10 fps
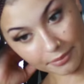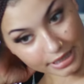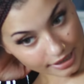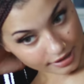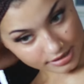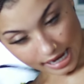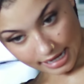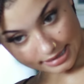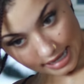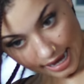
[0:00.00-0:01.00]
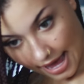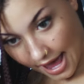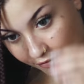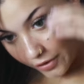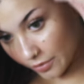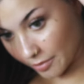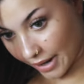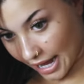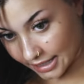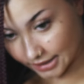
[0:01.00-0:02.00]
how many hair ties I ever will
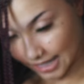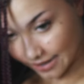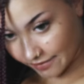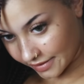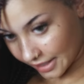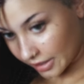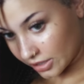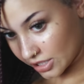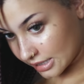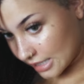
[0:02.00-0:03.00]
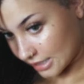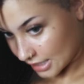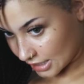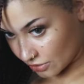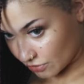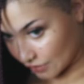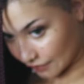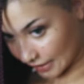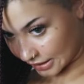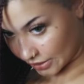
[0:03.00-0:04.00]
buy in life, they just continue to
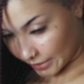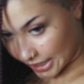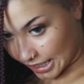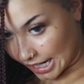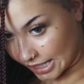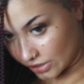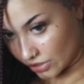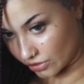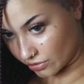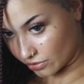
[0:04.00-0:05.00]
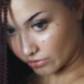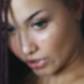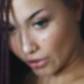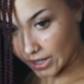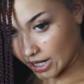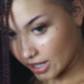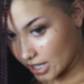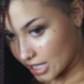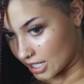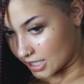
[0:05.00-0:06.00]
find their way into nowhere.
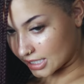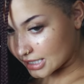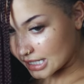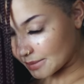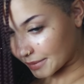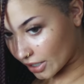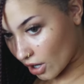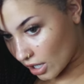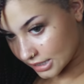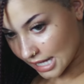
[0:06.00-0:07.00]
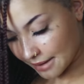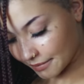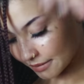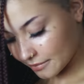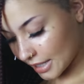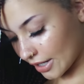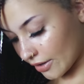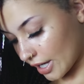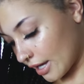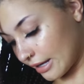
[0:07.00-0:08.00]
Just disappear all the time. And I'm like,
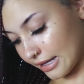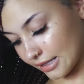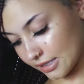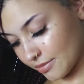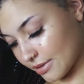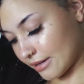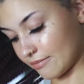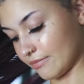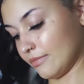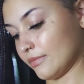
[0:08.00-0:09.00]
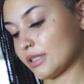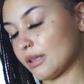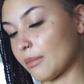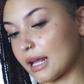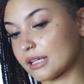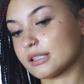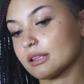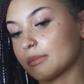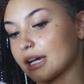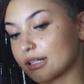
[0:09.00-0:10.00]
okay, at this point, somebody's
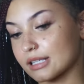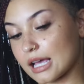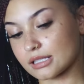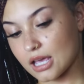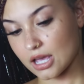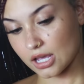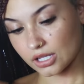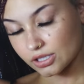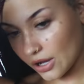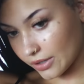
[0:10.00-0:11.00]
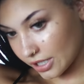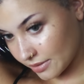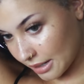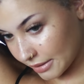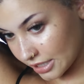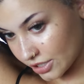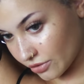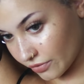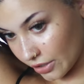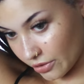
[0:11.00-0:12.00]
stealing my hair ties. So here's what I'm gonna
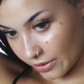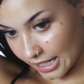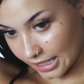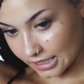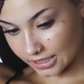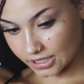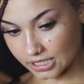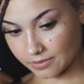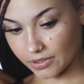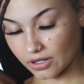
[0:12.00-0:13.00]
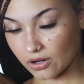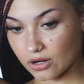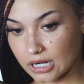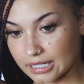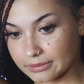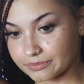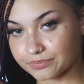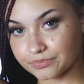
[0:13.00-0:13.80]
do real quick. Just put on